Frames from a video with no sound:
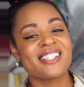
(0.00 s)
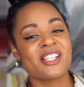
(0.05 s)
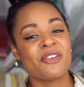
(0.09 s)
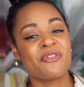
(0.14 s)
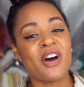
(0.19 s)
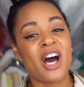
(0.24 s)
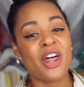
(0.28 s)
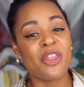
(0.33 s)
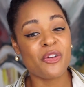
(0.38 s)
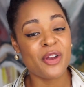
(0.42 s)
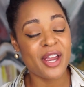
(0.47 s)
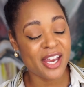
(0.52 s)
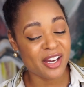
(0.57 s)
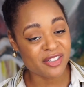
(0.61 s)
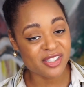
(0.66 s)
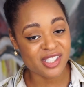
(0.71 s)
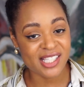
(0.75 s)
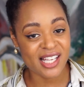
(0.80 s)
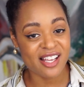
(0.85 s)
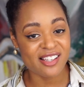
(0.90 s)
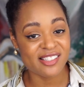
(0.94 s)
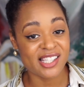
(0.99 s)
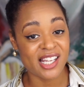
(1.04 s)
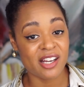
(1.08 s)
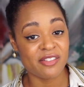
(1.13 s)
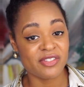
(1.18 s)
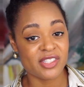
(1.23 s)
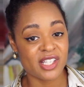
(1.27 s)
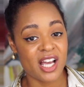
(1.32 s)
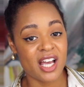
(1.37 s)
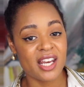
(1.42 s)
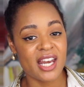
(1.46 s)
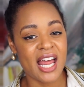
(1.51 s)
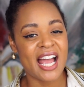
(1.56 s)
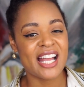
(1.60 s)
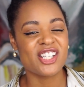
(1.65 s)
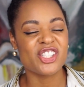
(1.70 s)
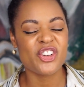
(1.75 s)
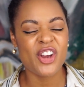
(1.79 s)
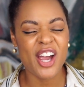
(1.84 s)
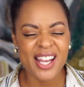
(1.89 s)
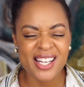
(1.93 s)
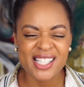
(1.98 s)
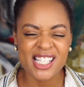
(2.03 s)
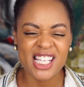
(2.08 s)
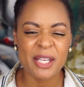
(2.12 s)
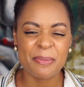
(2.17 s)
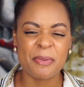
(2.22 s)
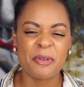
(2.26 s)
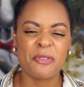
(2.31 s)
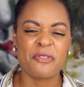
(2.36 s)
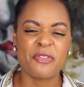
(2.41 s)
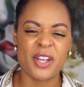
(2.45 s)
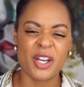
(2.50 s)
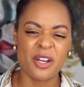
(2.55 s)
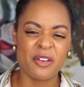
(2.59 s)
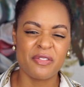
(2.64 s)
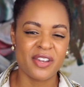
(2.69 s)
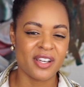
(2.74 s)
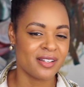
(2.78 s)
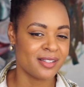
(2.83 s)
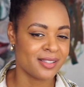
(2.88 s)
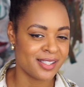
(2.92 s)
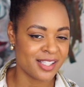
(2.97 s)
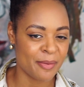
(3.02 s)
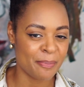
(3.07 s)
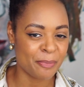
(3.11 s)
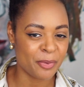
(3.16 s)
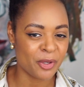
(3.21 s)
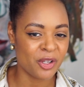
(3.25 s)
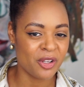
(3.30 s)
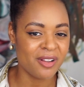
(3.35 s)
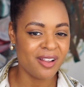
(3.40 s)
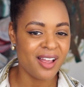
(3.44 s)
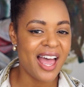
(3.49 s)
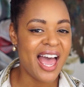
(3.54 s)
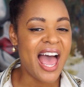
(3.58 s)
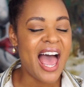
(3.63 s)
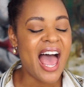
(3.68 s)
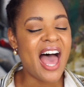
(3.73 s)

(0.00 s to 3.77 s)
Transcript: of other hairstyles that I've done. I tried to keep it very, very simple.